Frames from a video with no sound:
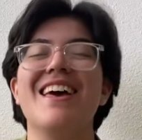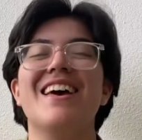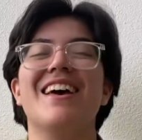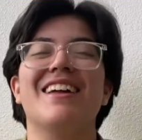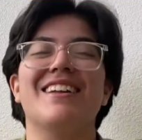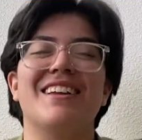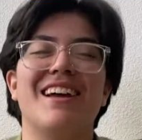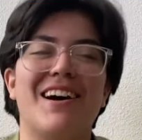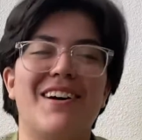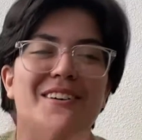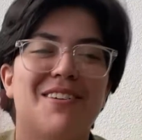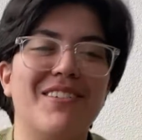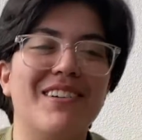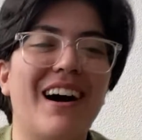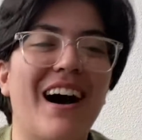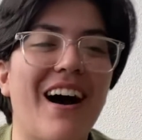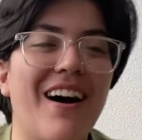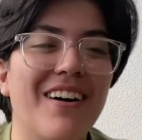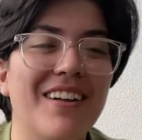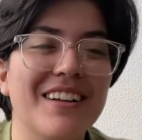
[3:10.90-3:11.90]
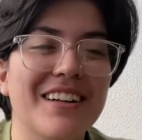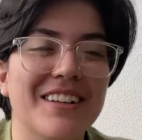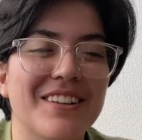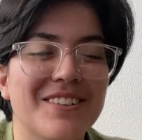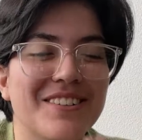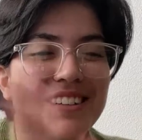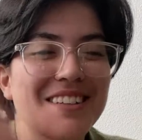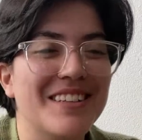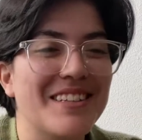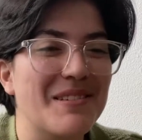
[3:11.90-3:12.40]
Now, I'll
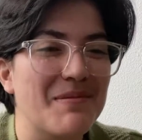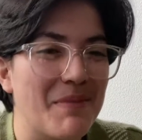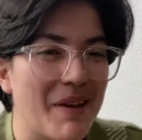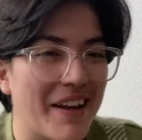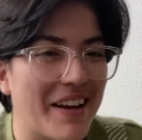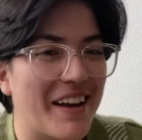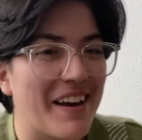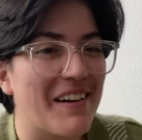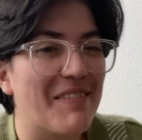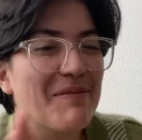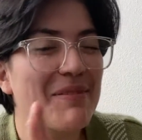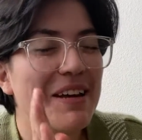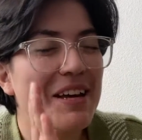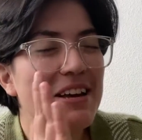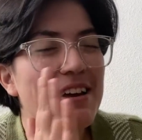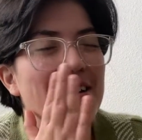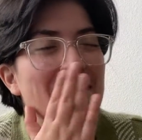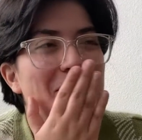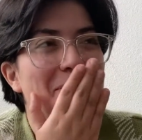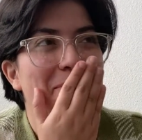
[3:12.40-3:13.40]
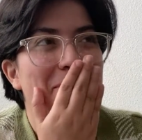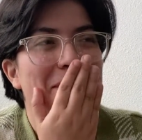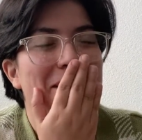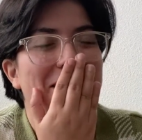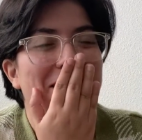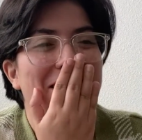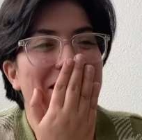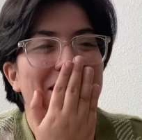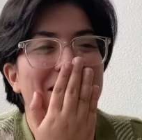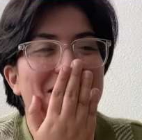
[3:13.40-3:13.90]
include it sped up,
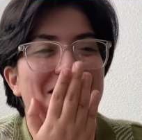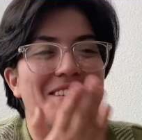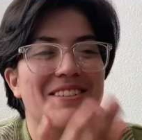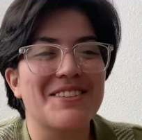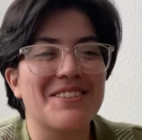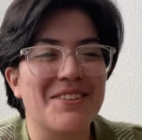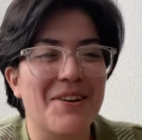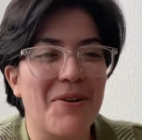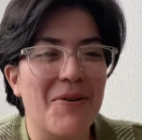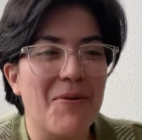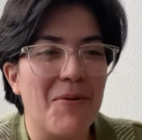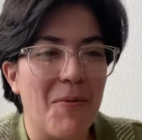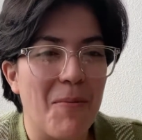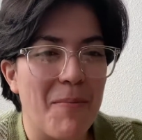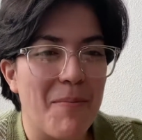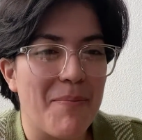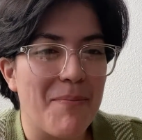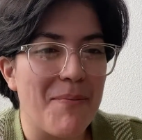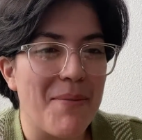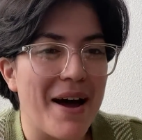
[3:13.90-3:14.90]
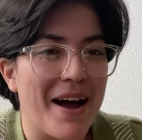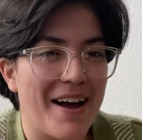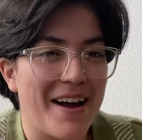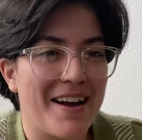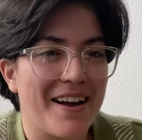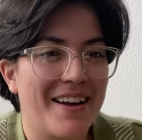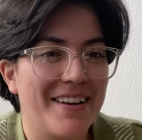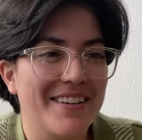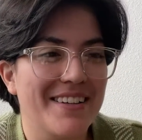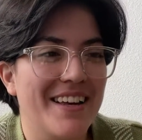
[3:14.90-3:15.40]
but it's so
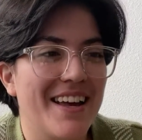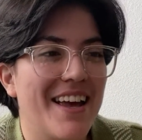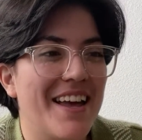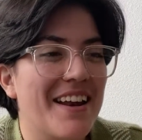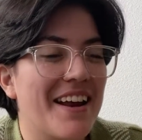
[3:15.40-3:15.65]
bad, and